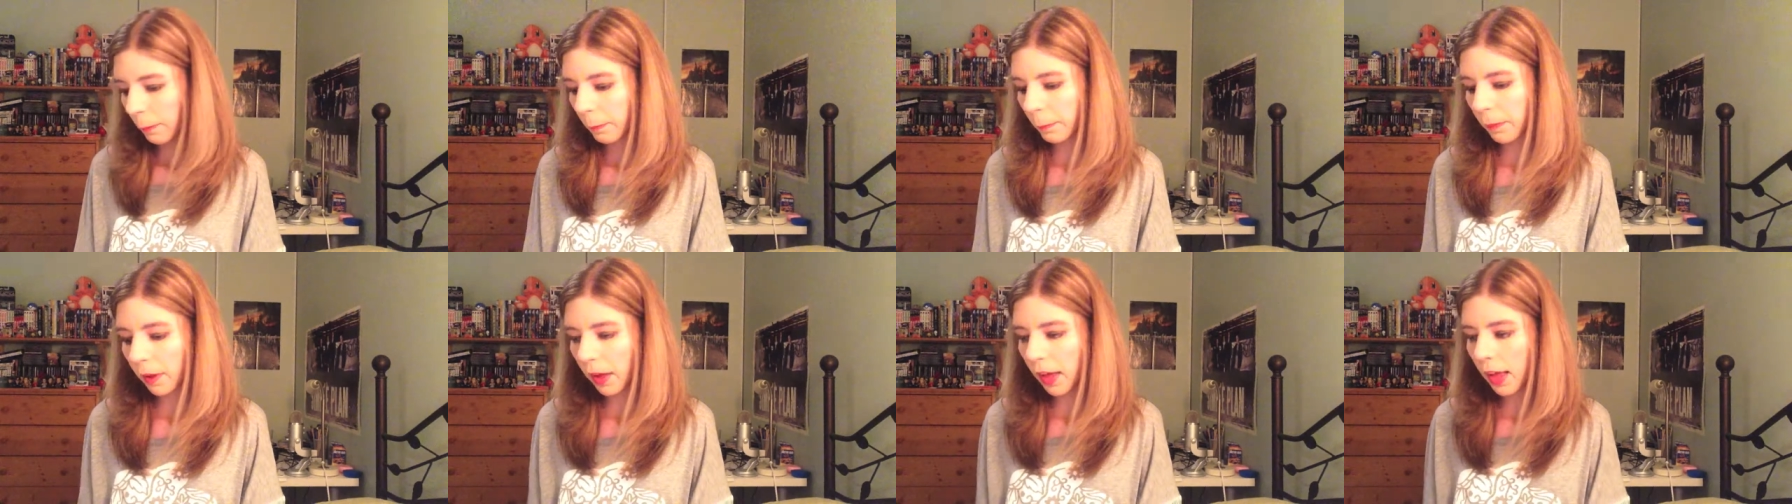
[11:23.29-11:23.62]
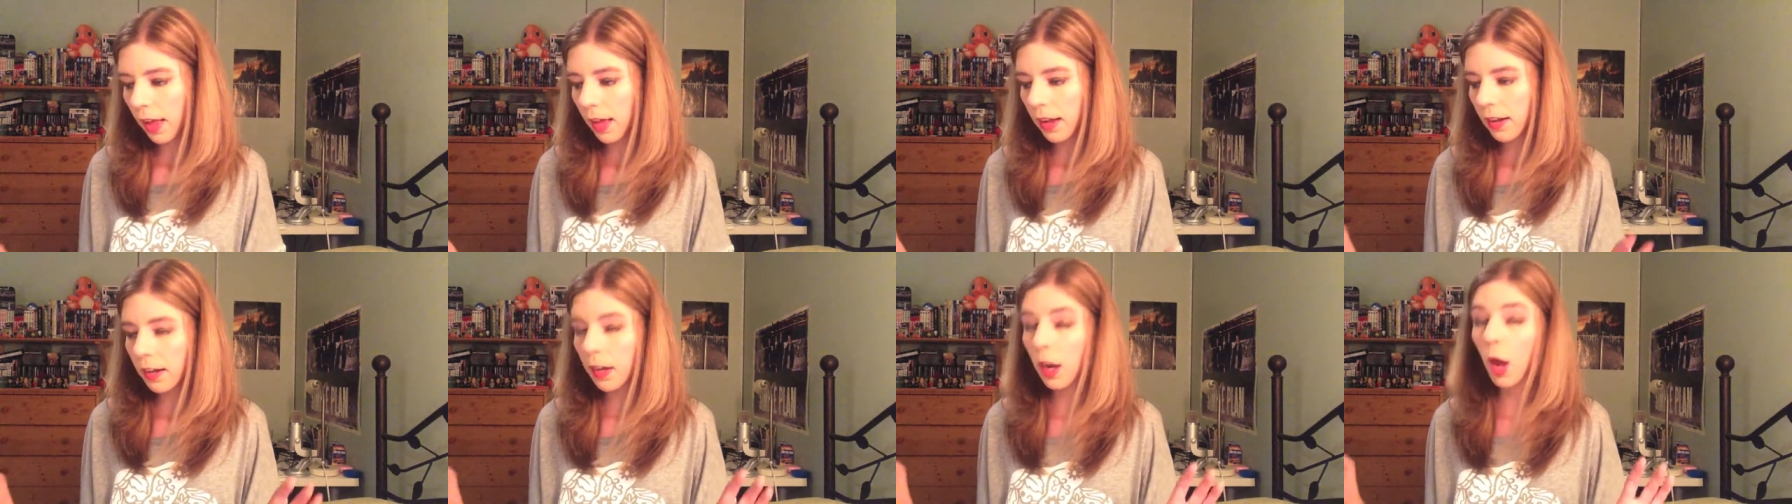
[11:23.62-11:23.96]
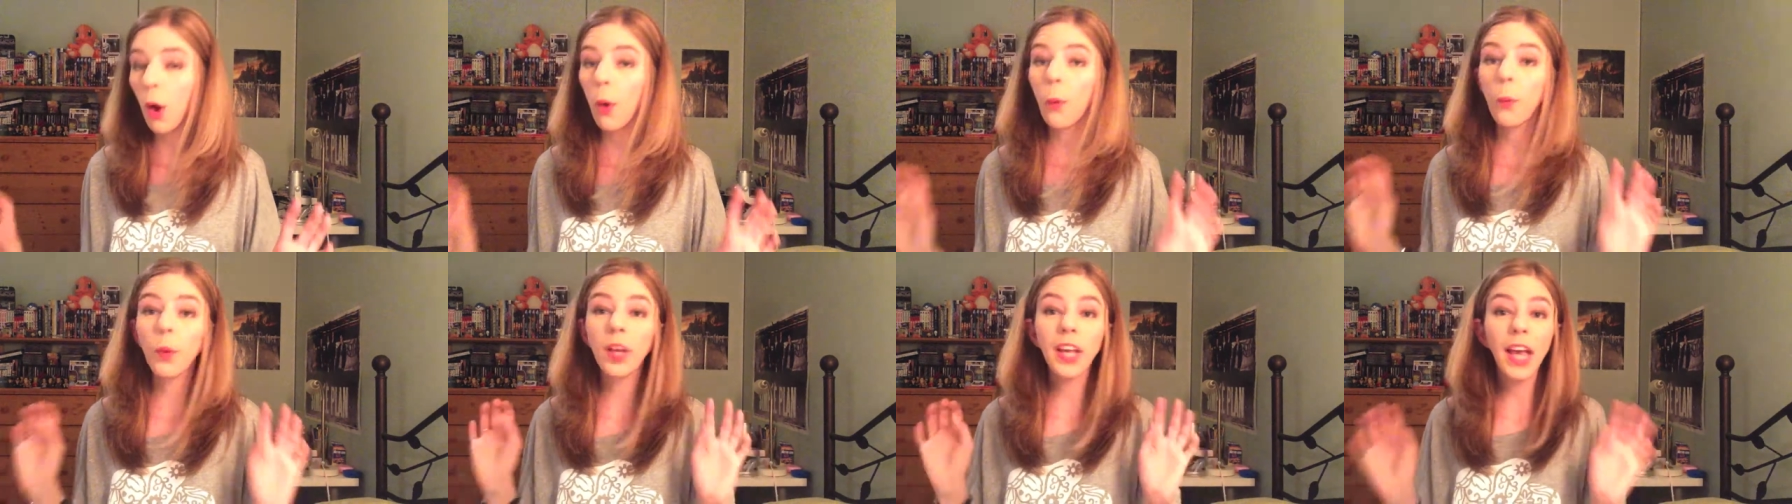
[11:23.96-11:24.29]
but
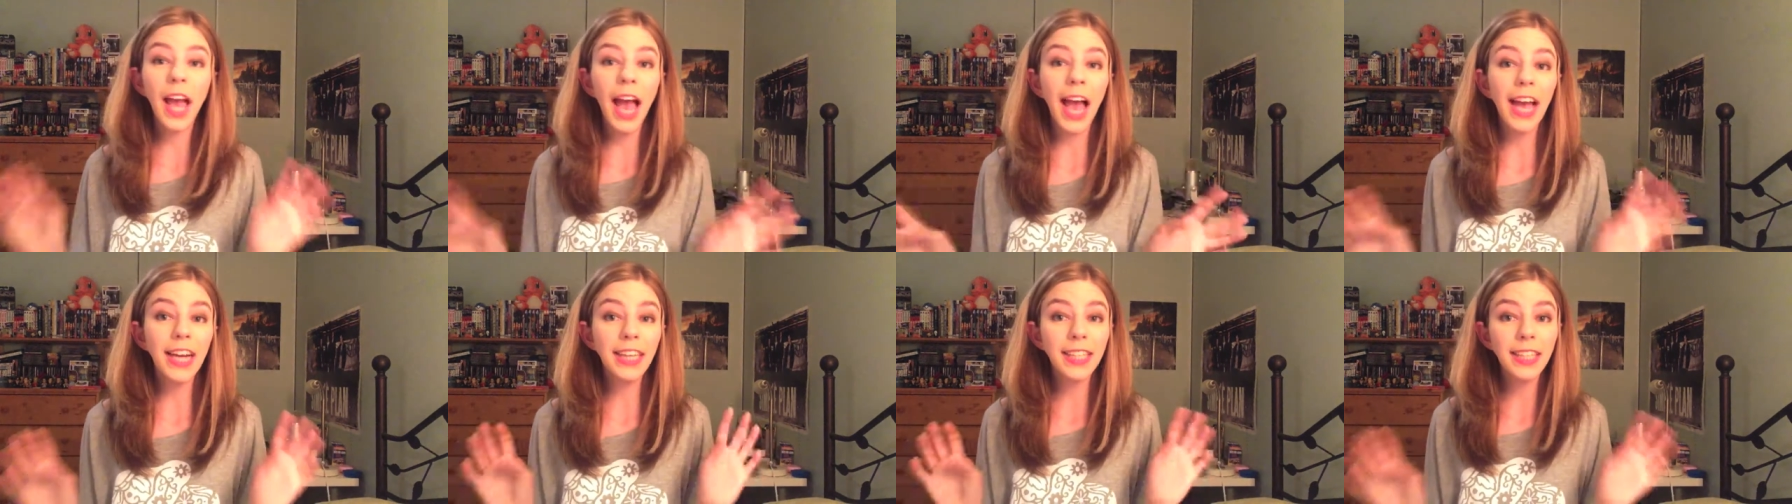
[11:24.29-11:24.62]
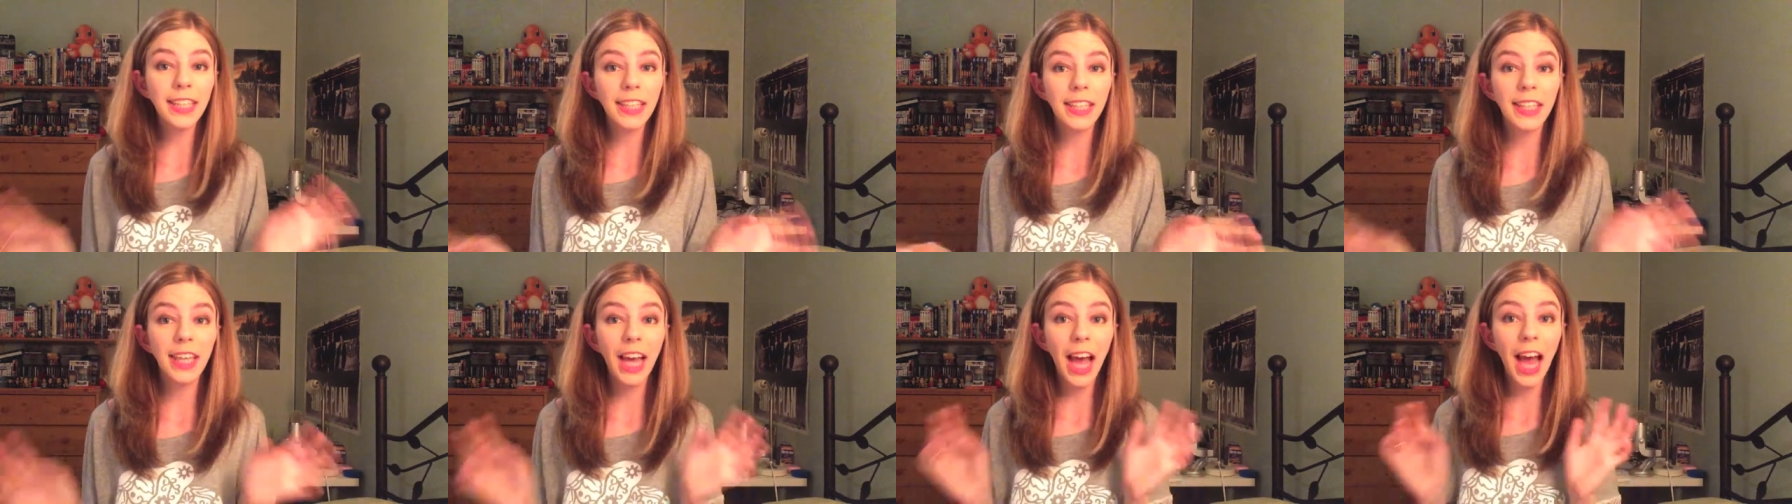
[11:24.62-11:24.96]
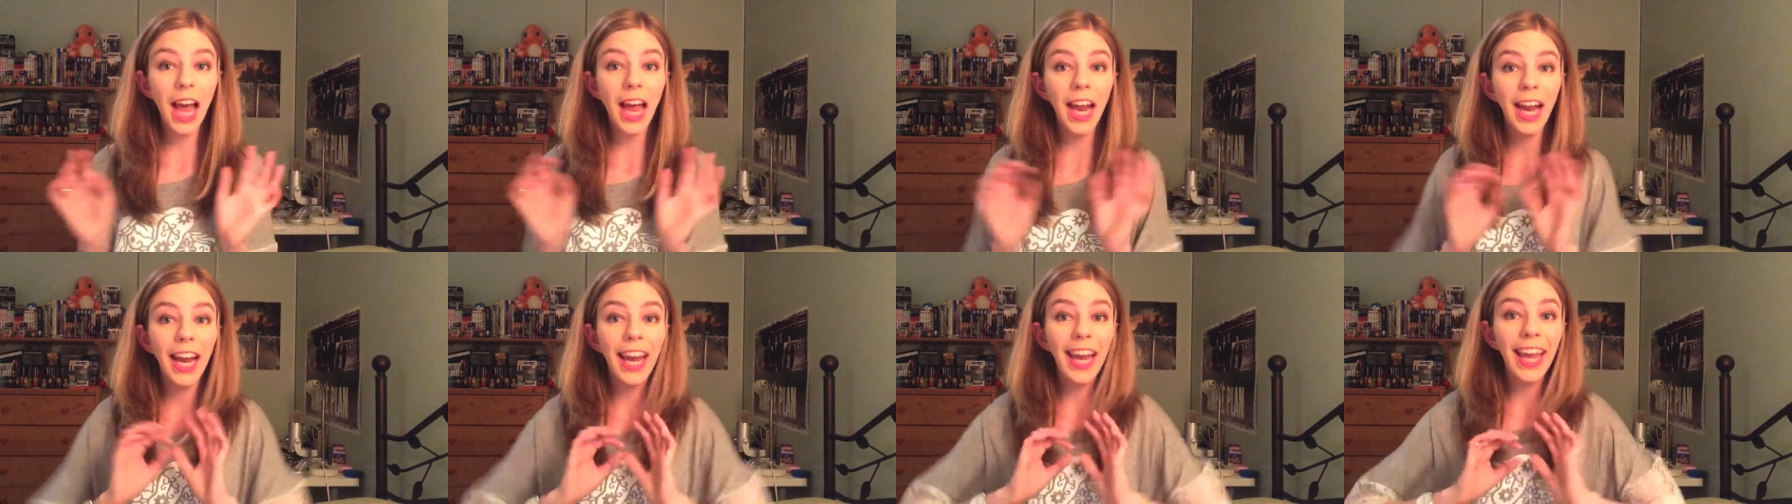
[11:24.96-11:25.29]
we actually
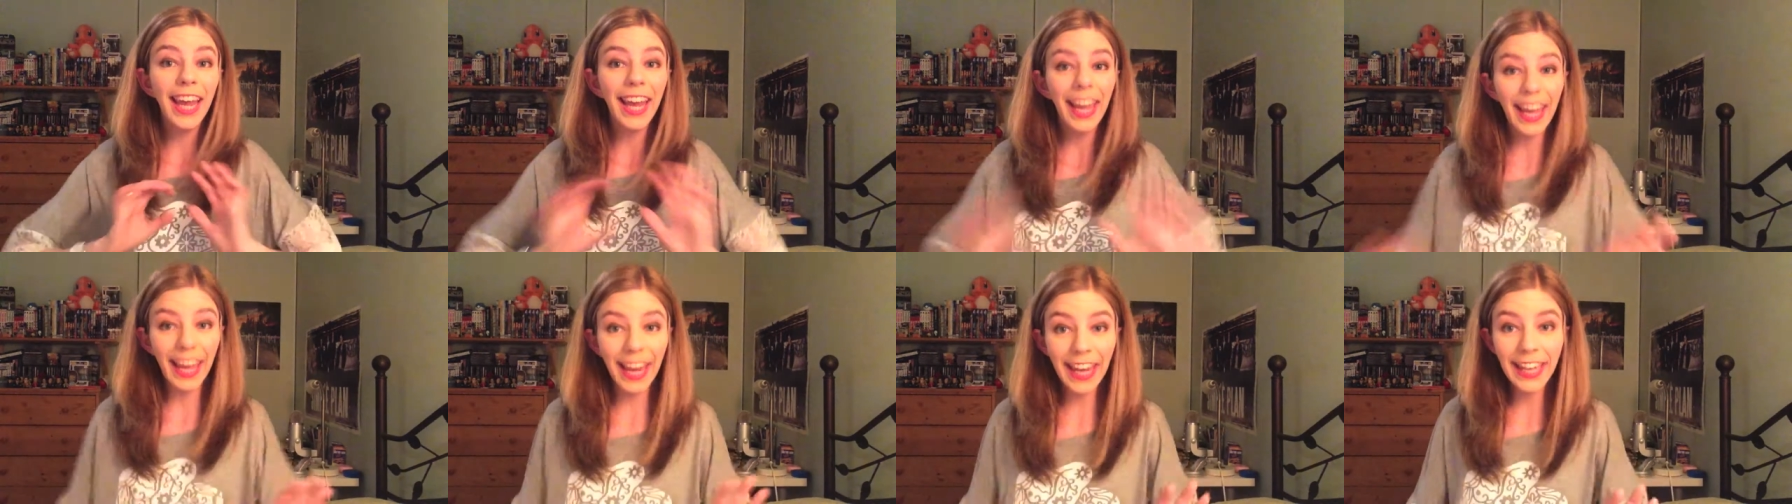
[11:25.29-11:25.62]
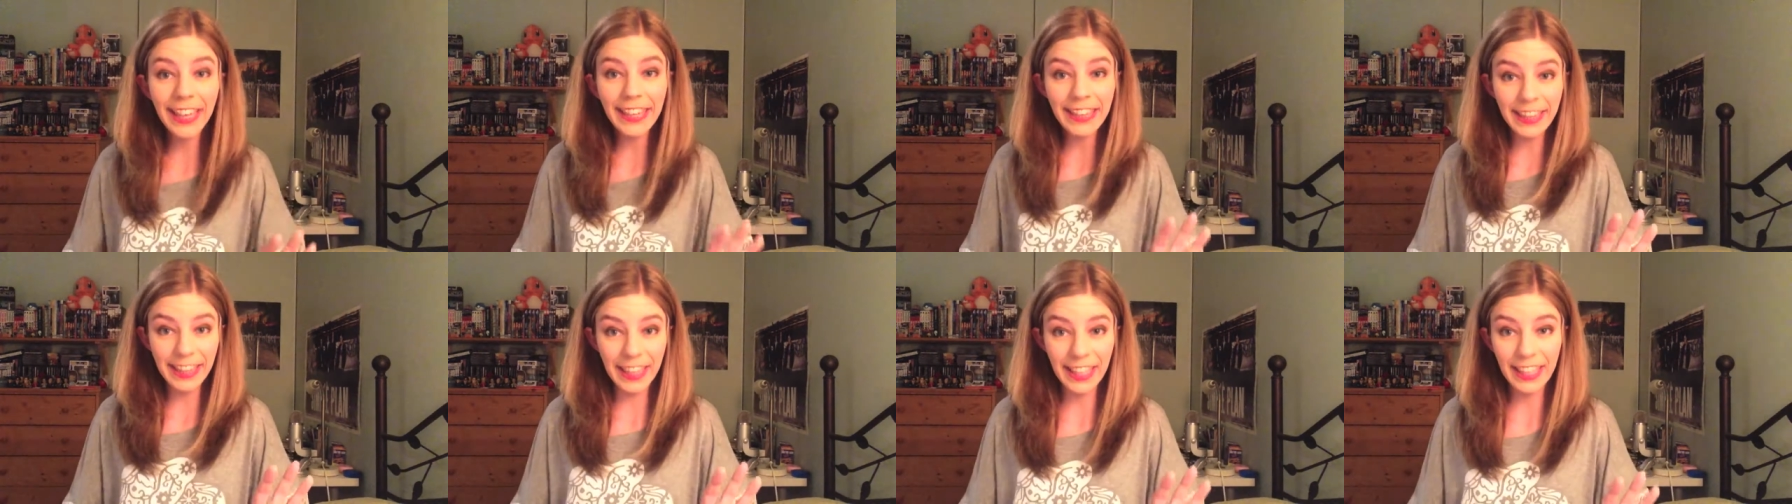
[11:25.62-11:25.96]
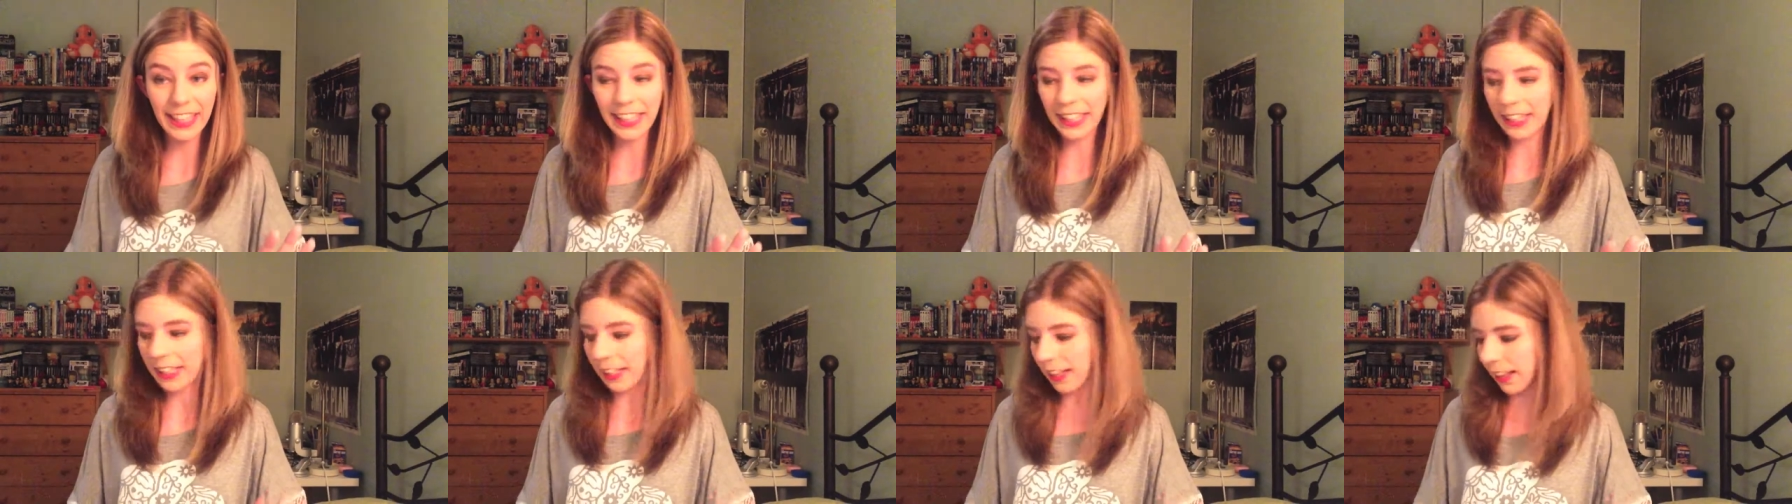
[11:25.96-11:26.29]
got eight
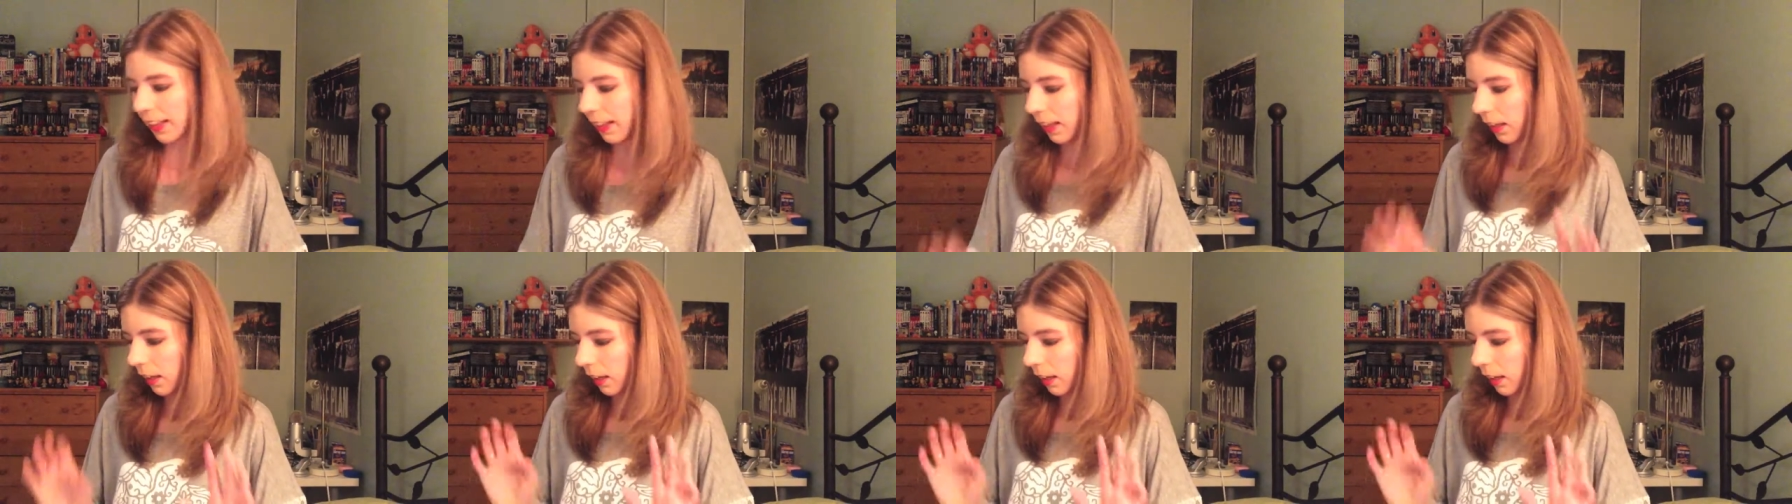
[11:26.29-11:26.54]
things.